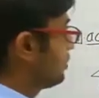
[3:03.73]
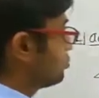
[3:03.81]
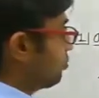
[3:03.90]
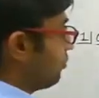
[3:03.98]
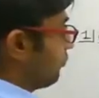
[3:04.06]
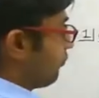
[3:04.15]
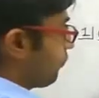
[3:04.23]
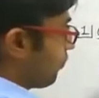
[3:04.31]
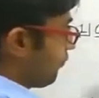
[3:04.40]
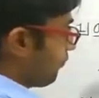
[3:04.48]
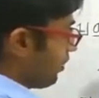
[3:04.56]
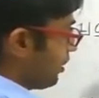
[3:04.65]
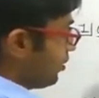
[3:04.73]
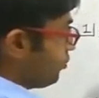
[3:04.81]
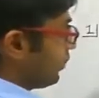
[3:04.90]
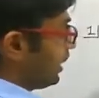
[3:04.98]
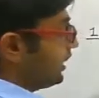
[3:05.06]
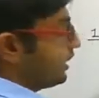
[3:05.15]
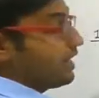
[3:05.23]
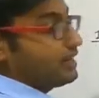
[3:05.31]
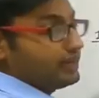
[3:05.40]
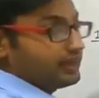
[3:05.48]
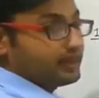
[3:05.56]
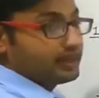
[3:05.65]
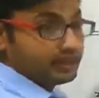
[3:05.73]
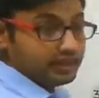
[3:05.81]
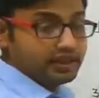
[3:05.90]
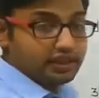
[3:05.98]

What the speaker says: So from 1 to 89 degree,